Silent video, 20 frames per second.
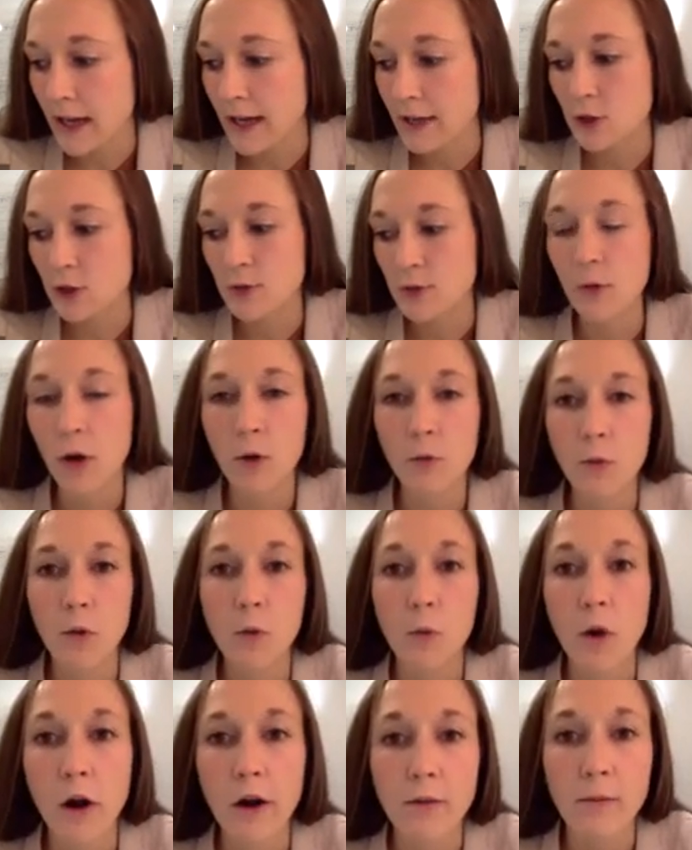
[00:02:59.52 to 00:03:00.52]
hydrogen bond with
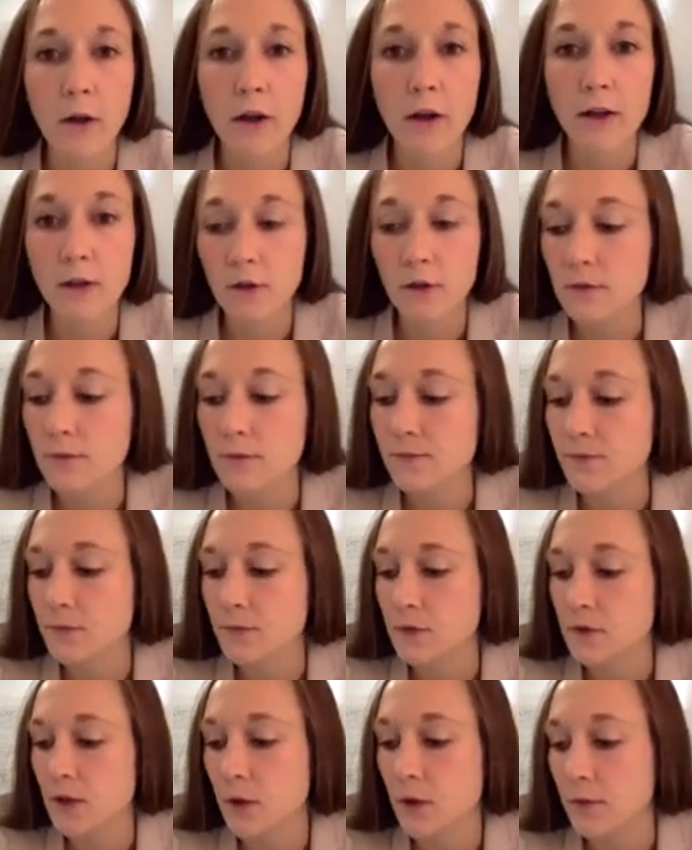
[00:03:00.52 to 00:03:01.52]
a water molecule?
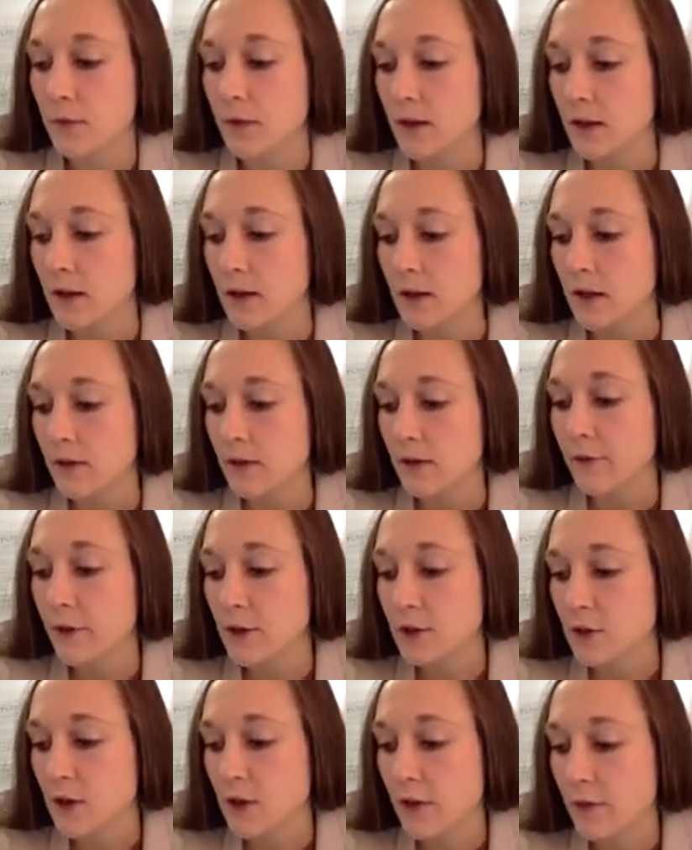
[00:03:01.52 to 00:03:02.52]
So
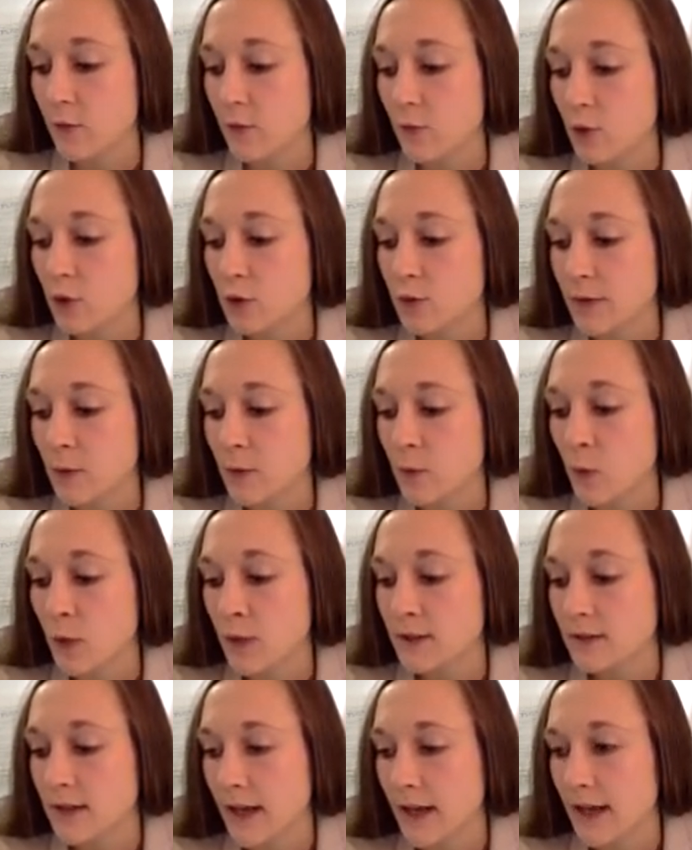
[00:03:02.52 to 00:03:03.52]
first off, we'll spend
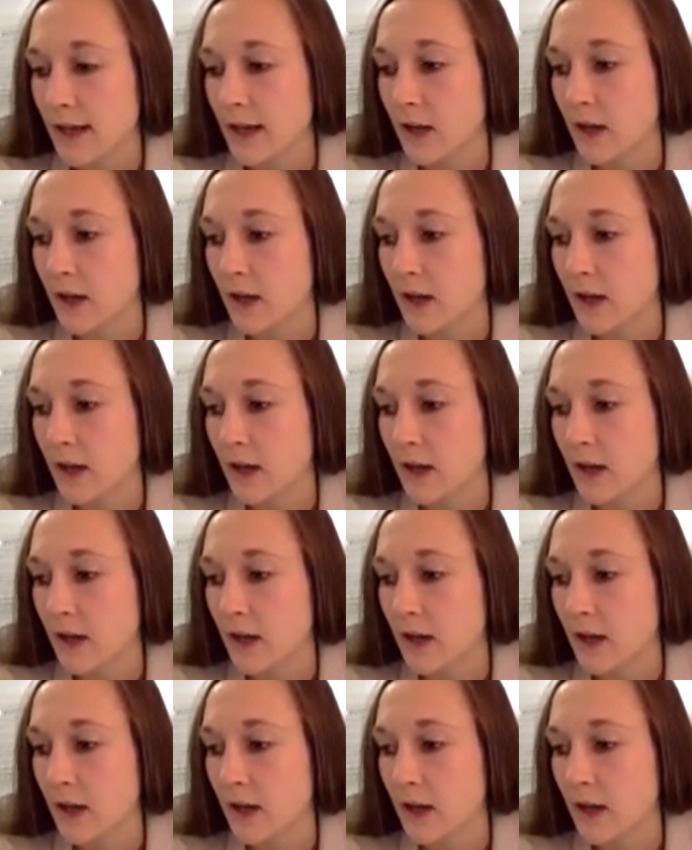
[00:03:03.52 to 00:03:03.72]
1 second